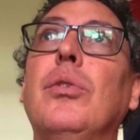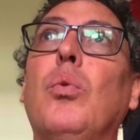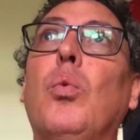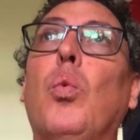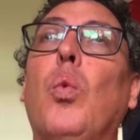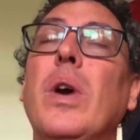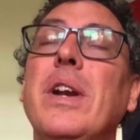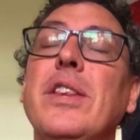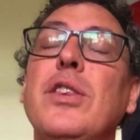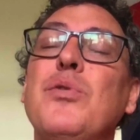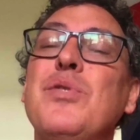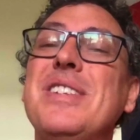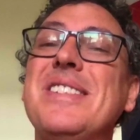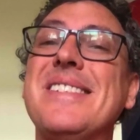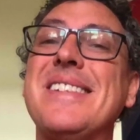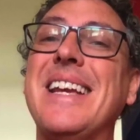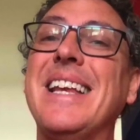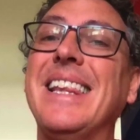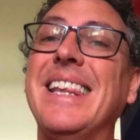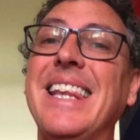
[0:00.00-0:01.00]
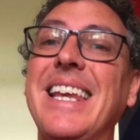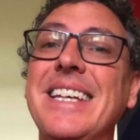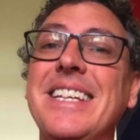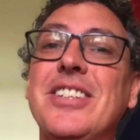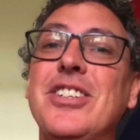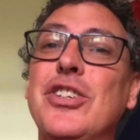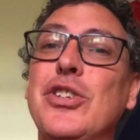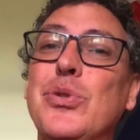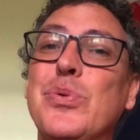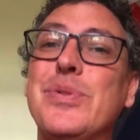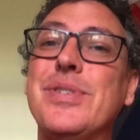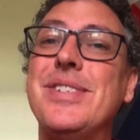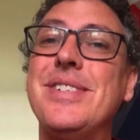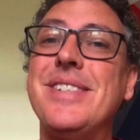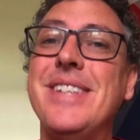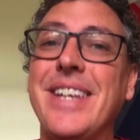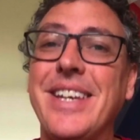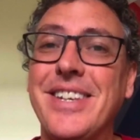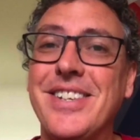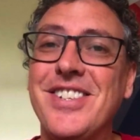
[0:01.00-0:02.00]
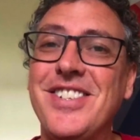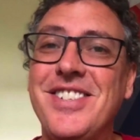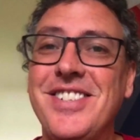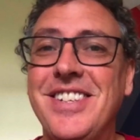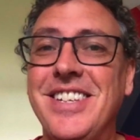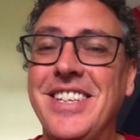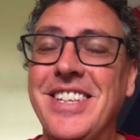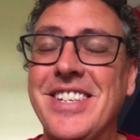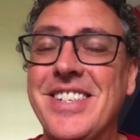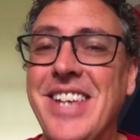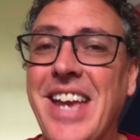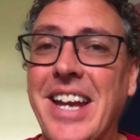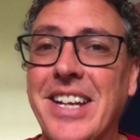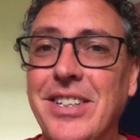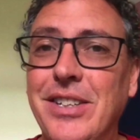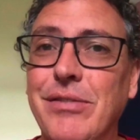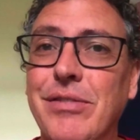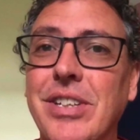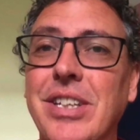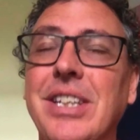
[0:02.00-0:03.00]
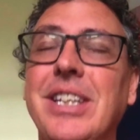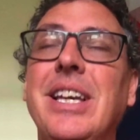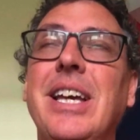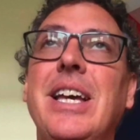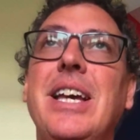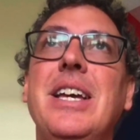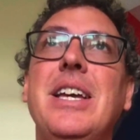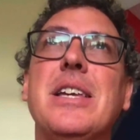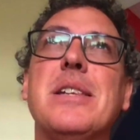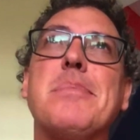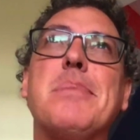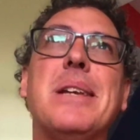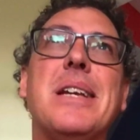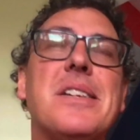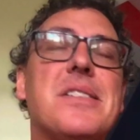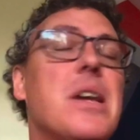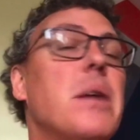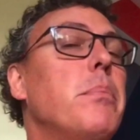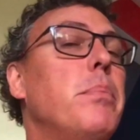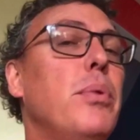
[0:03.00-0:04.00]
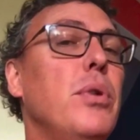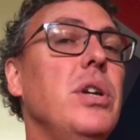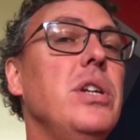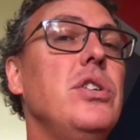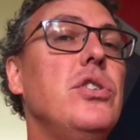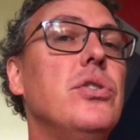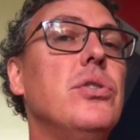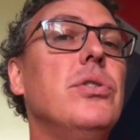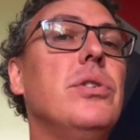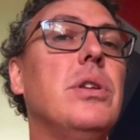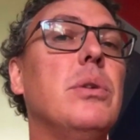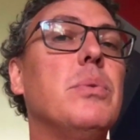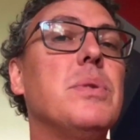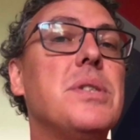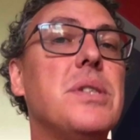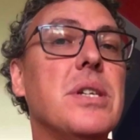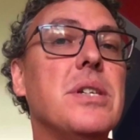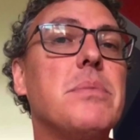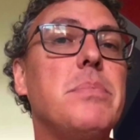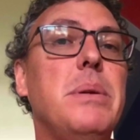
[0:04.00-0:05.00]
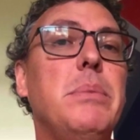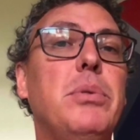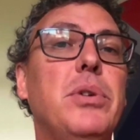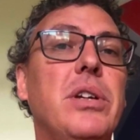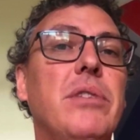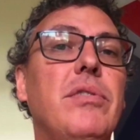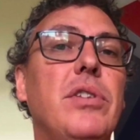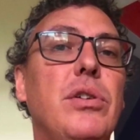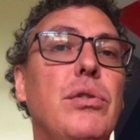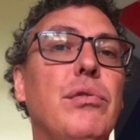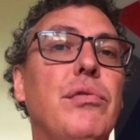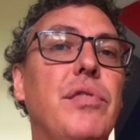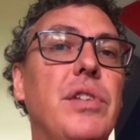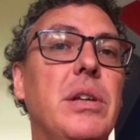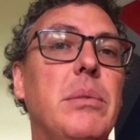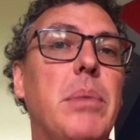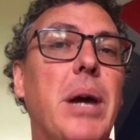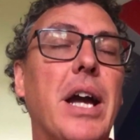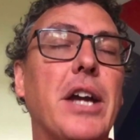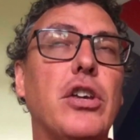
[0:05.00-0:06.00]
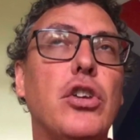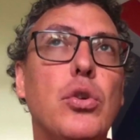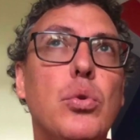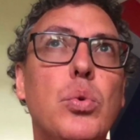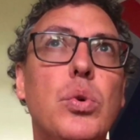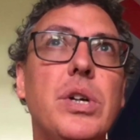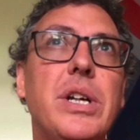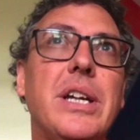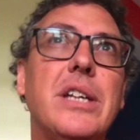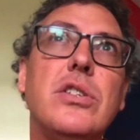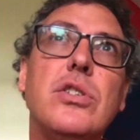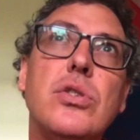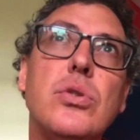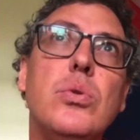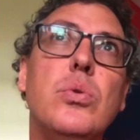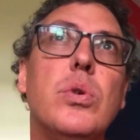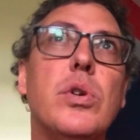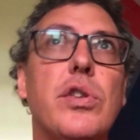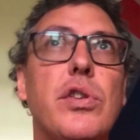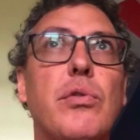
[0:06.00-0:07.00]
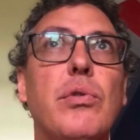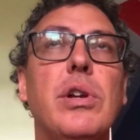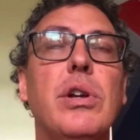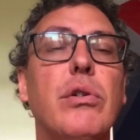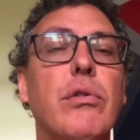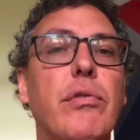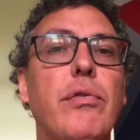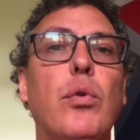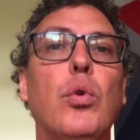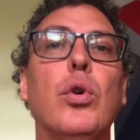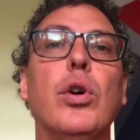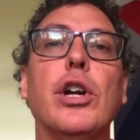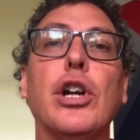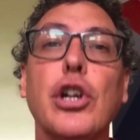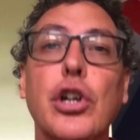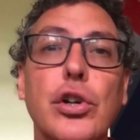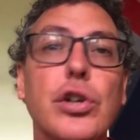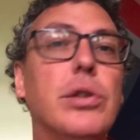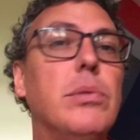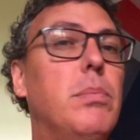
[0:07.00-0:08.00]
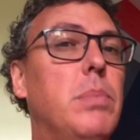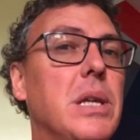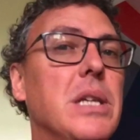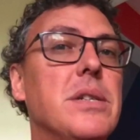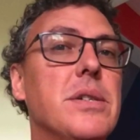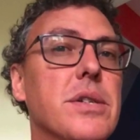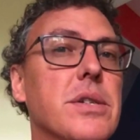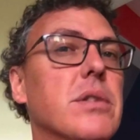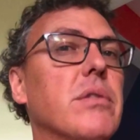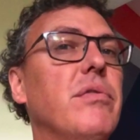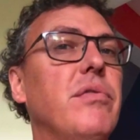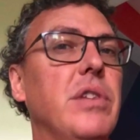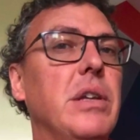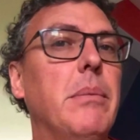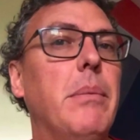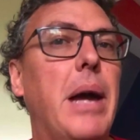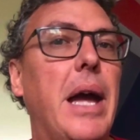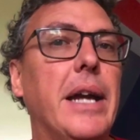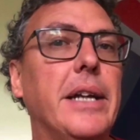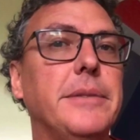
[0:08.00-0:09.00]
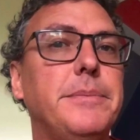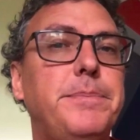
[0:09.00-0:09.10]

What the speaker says: One of the reasons I like to use six in this activity is because I'm pretty sure that with six people giving you feedback, you will get two or three or four good pieces of feedback.